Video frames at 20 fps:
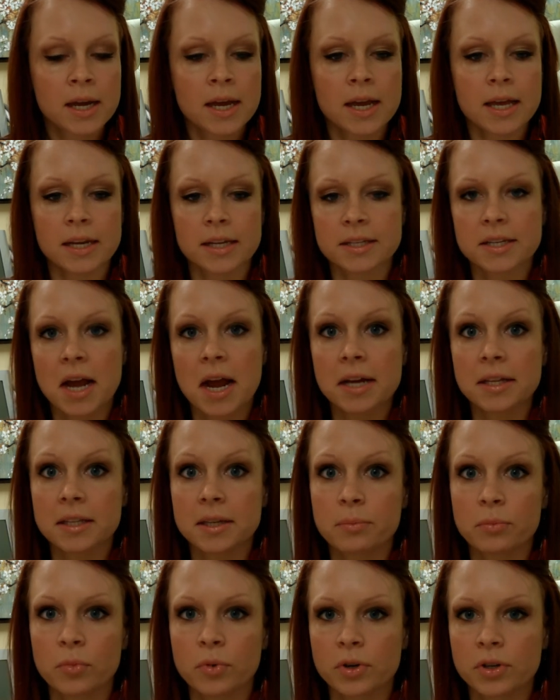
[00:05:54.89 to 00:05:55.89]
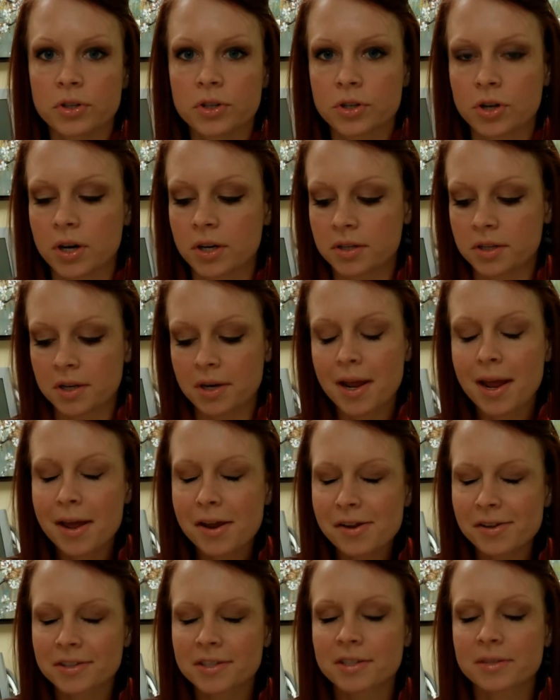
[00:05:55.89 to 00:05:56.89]
it's highly moisturizing,
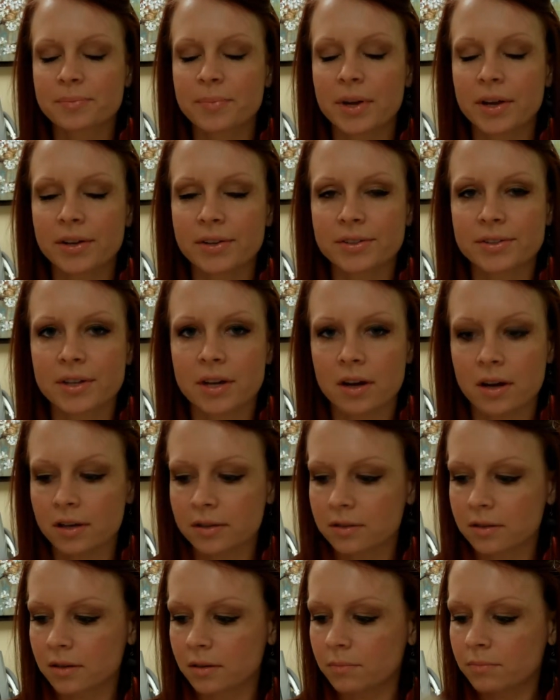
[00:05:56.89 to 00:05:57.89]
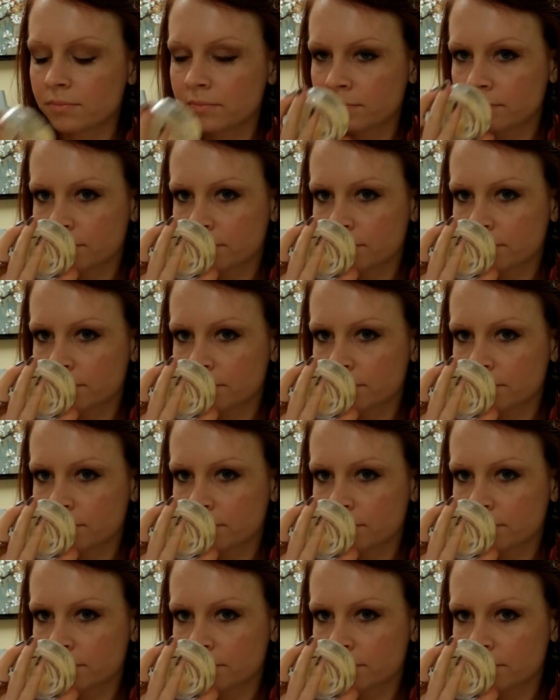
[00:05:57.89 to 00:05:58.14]
and it smells awesome.